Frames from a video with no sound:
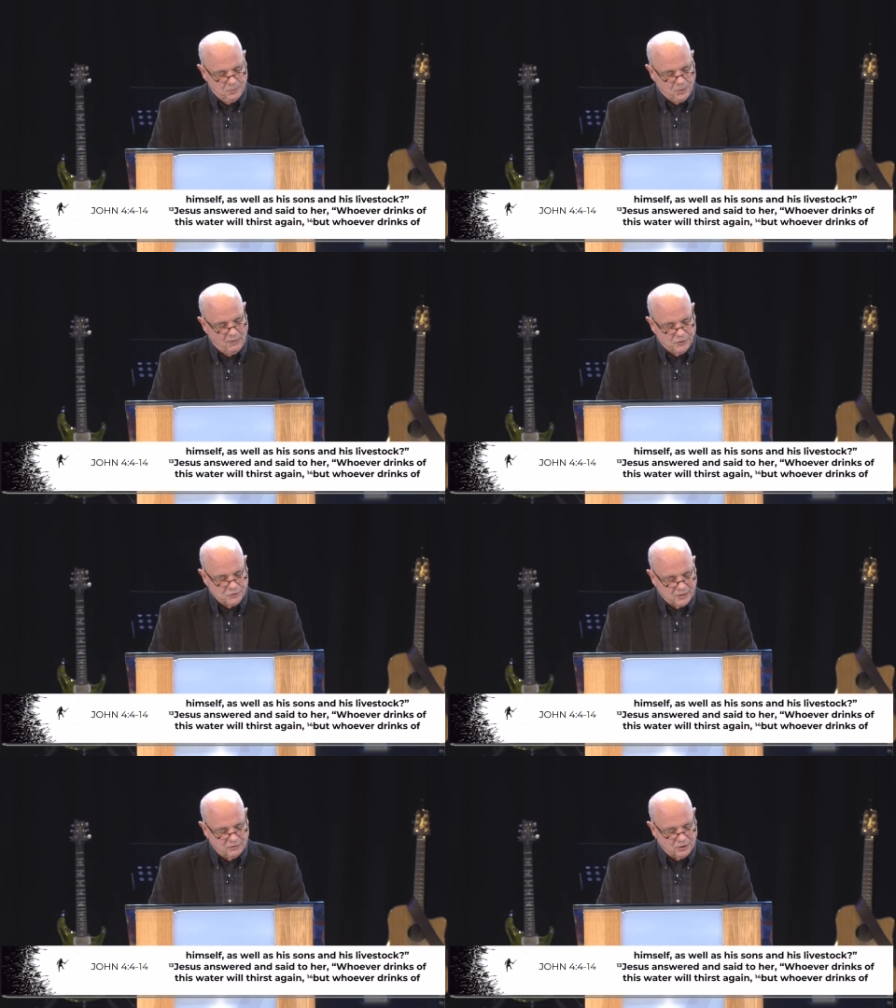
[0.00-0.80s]
Whoever
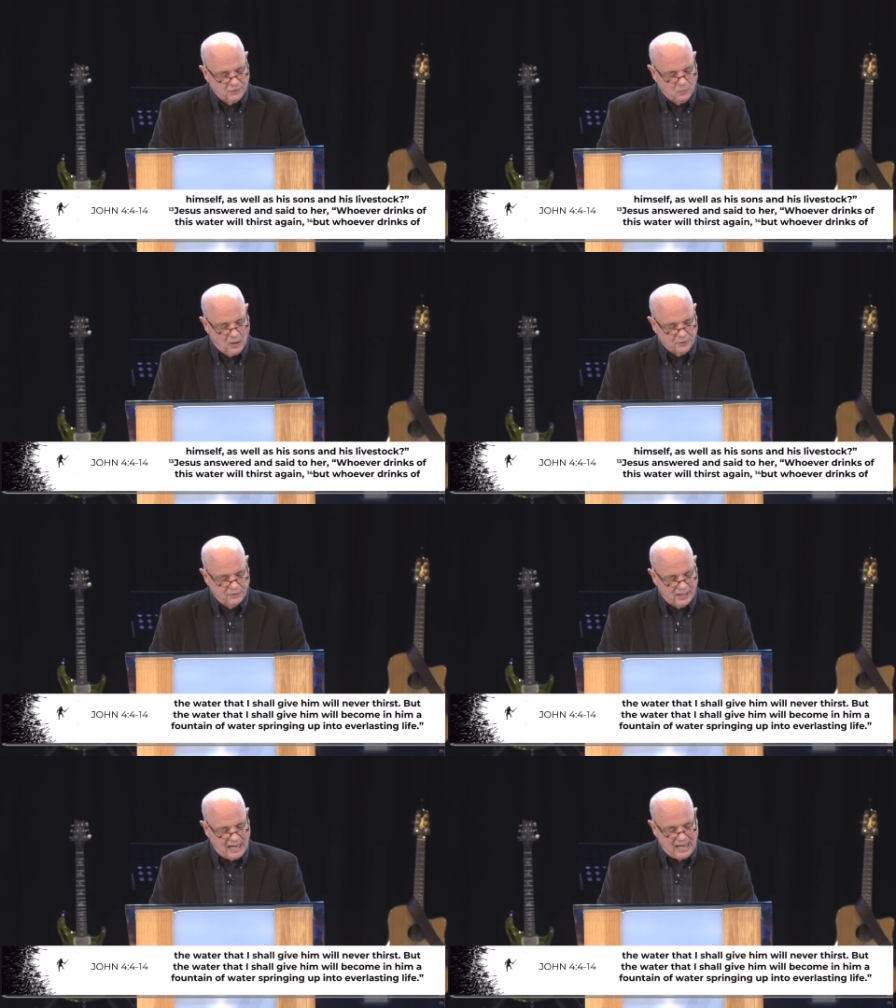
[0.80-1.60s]
drinks of the water
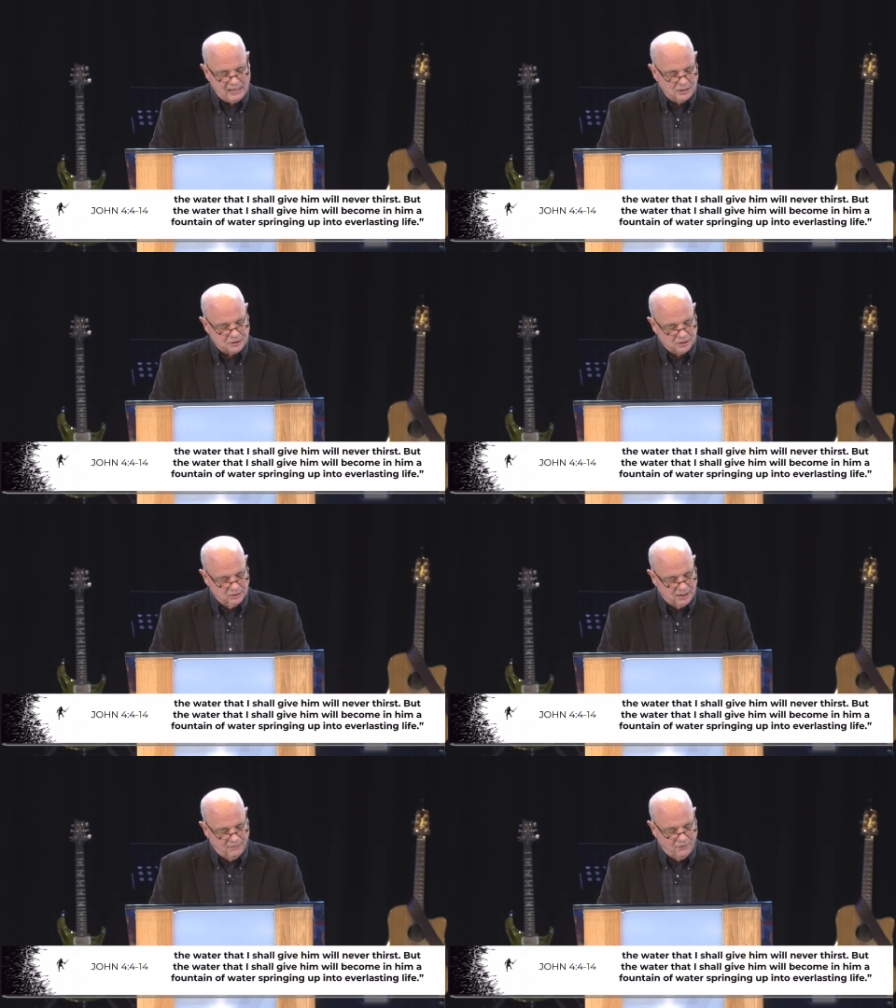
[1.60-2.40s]
that I shall
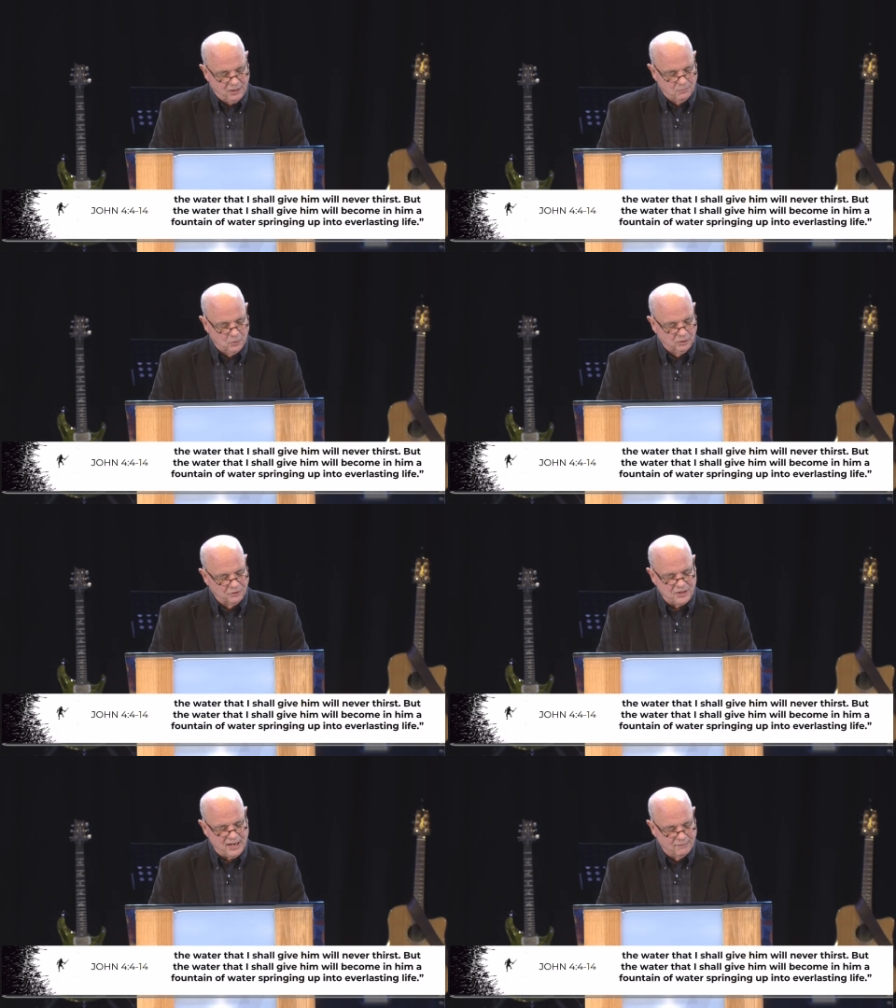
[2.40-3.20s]
give him will
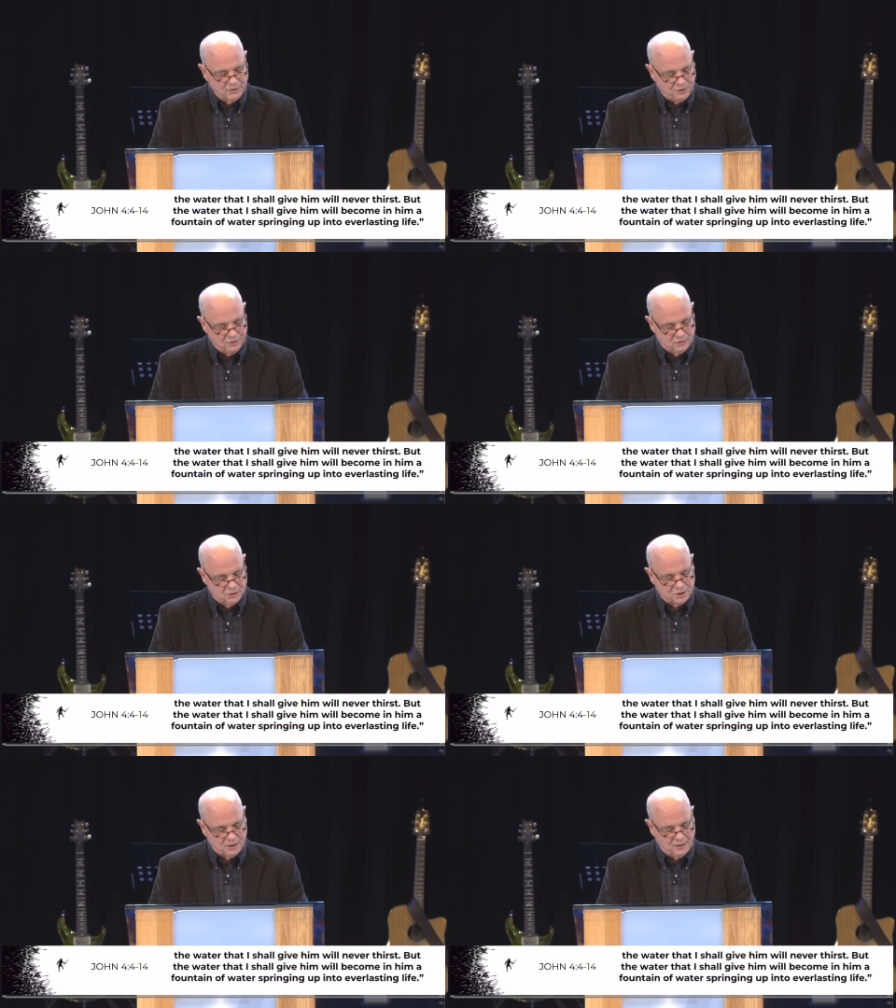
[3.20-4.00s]
never
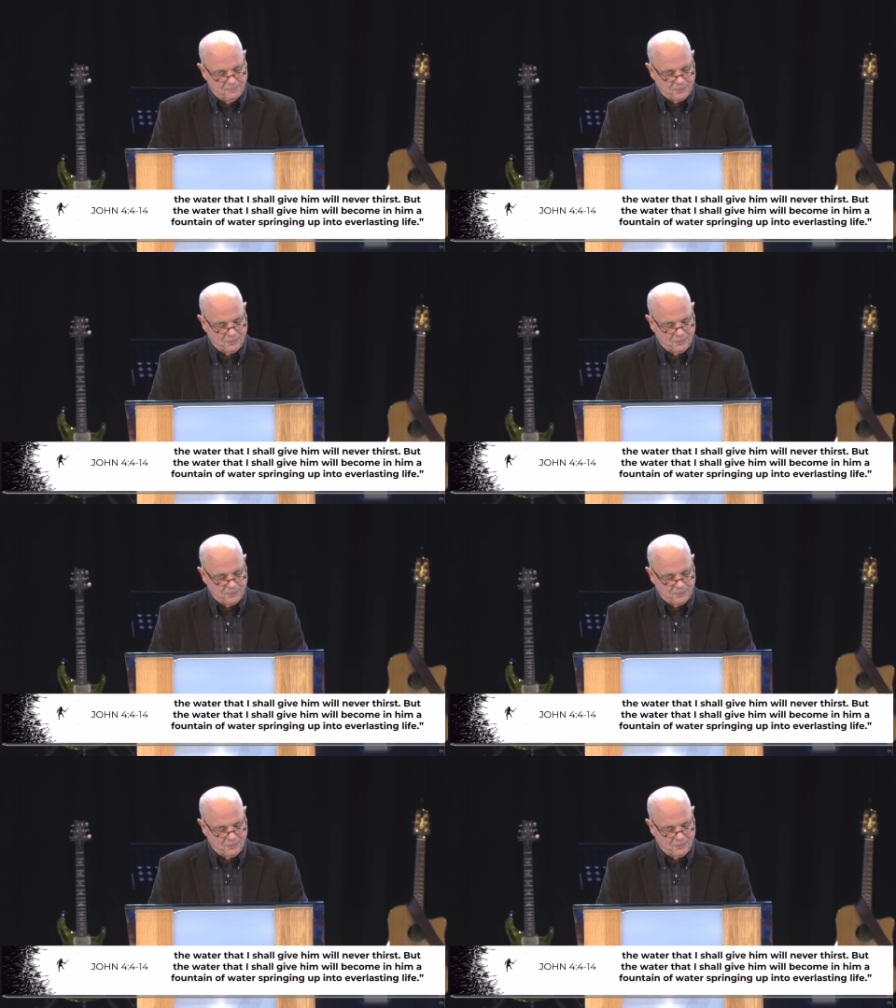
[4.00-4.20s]
thirst,